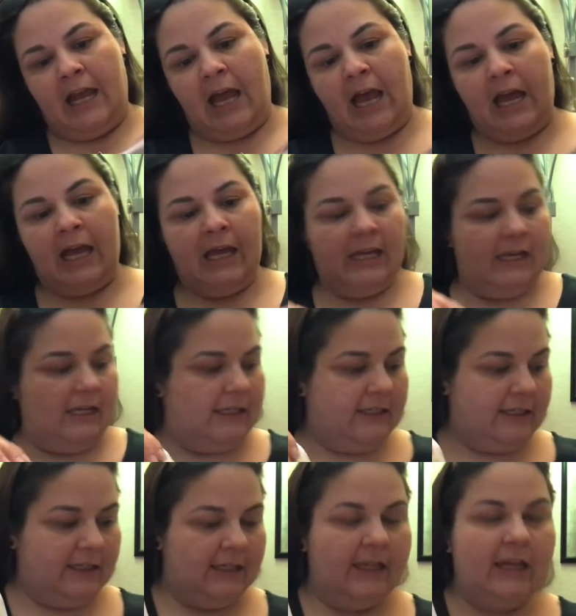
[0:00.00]

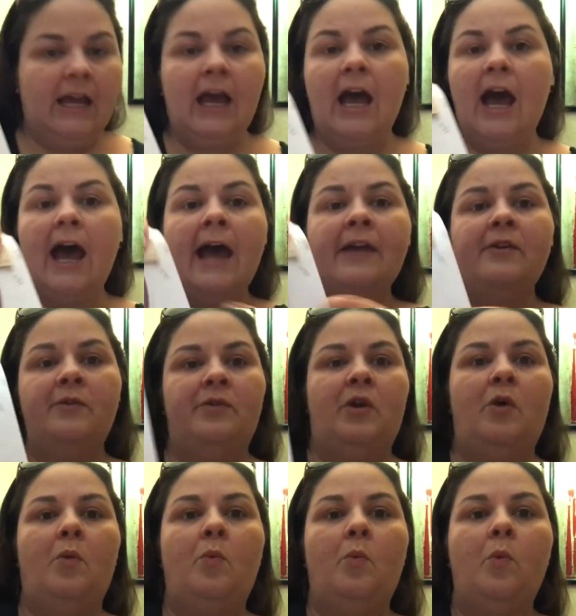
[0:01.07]
I don't
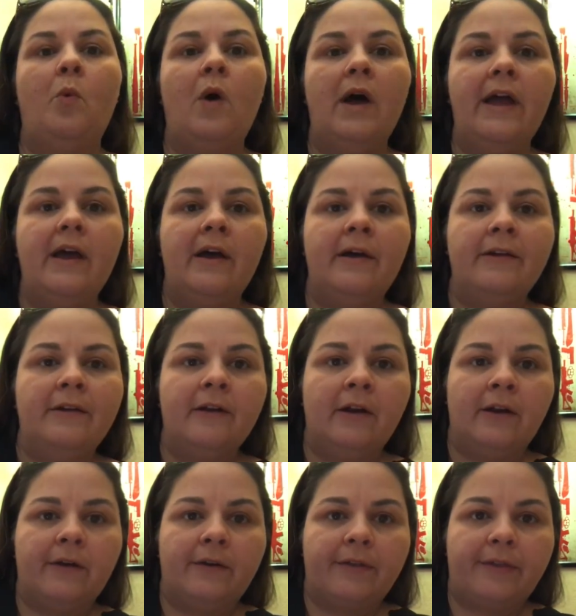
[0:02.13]
know what on
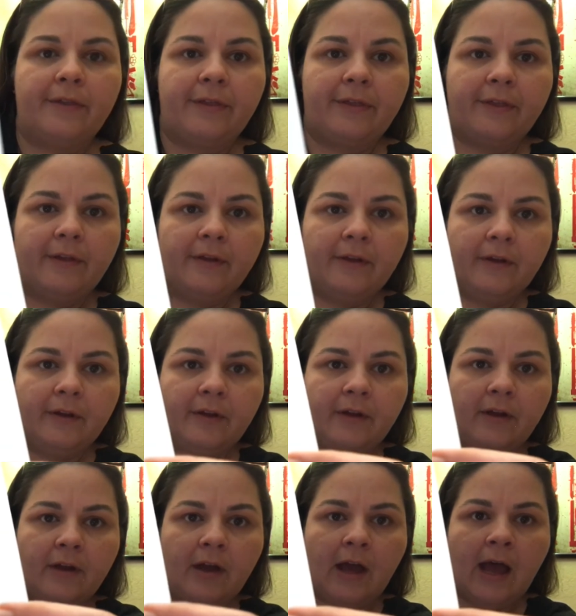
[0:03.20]
earth
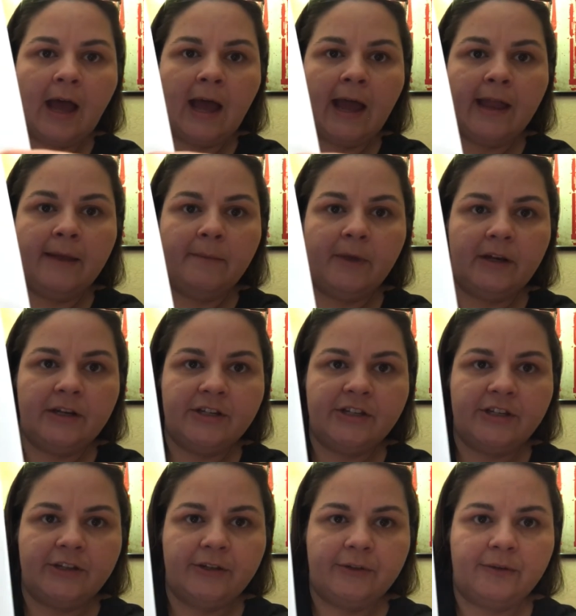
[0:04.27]
I am gonna
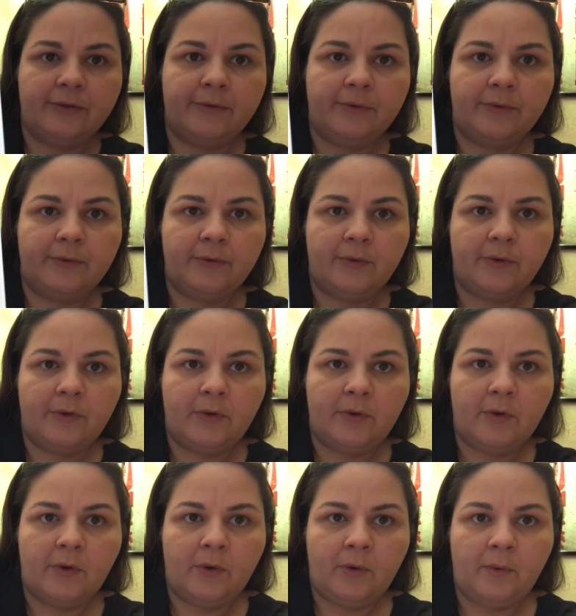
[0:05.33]
do
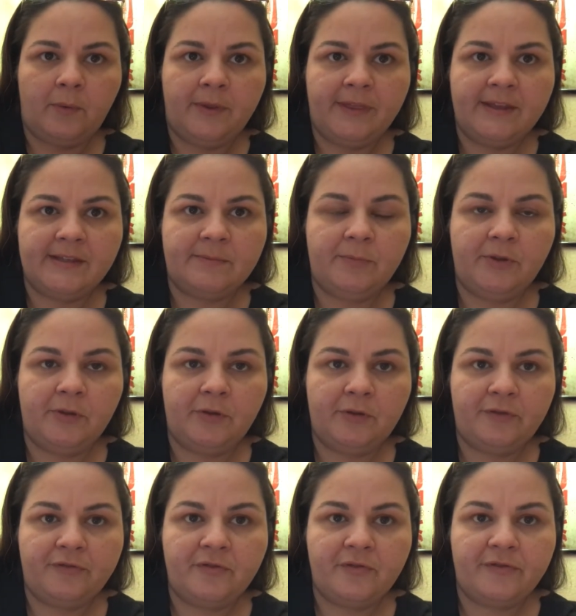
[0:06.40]
with this
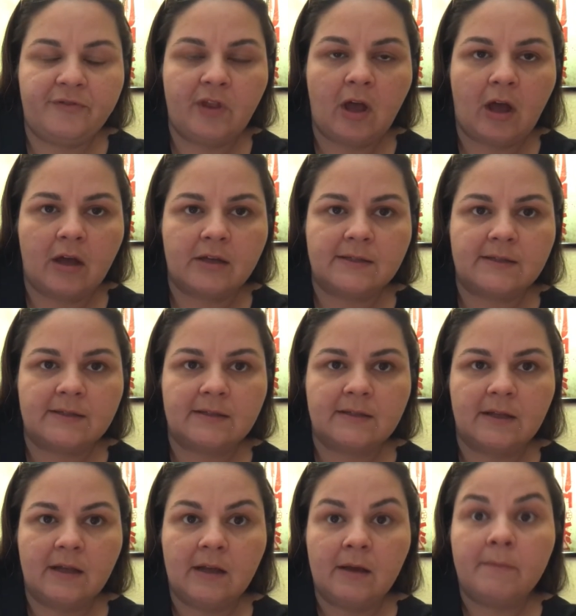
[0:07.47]
beautiful floss,
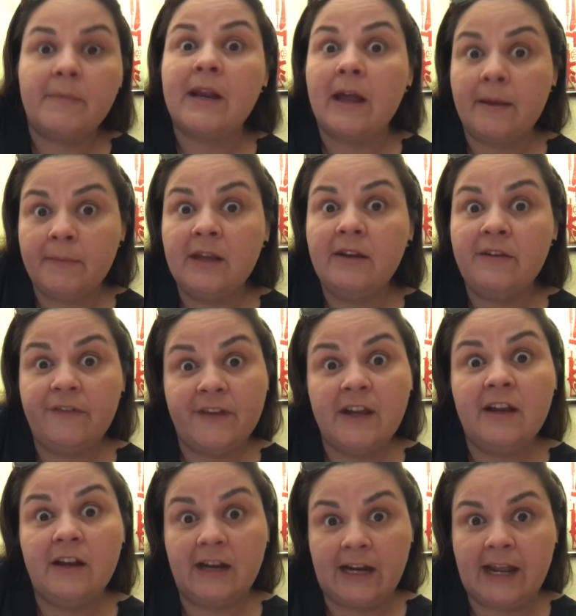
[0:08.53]
but I'm gonna
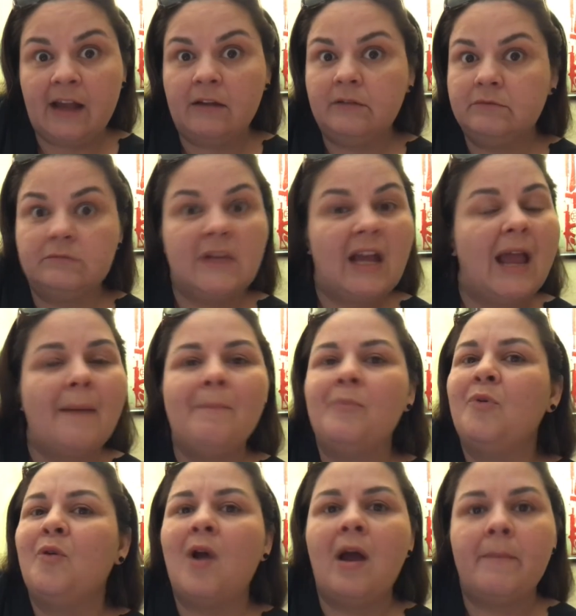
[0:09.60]
figure it out,
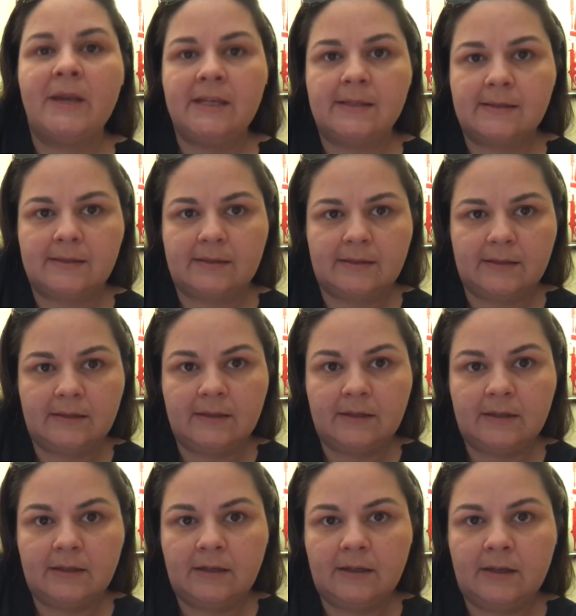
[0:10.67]
promise.
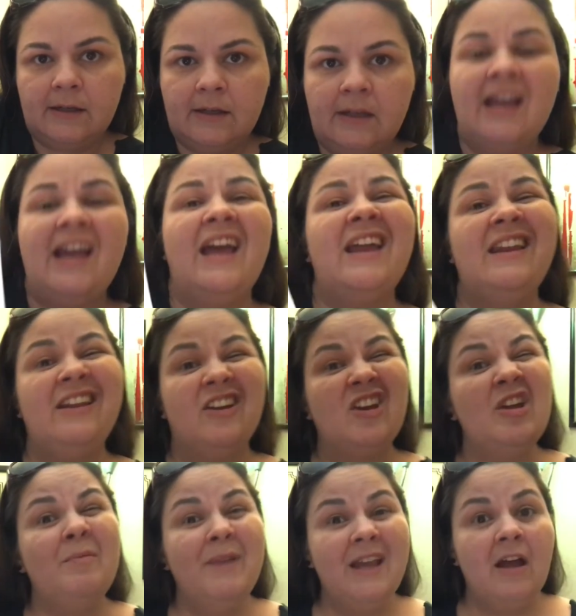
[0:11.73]
And it
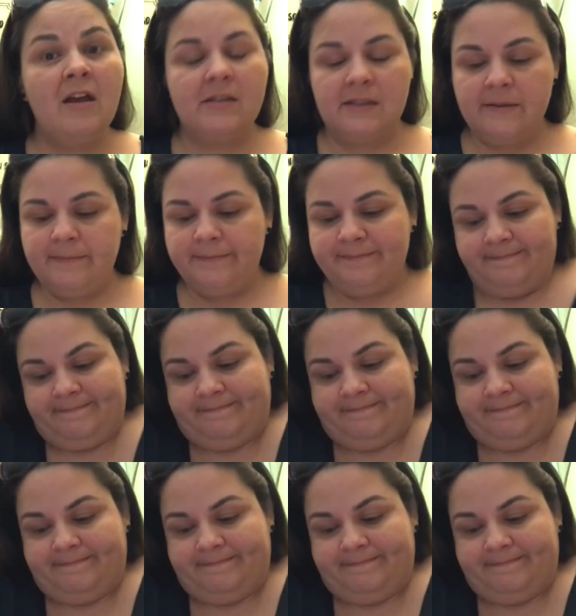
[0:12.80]
could be awesome.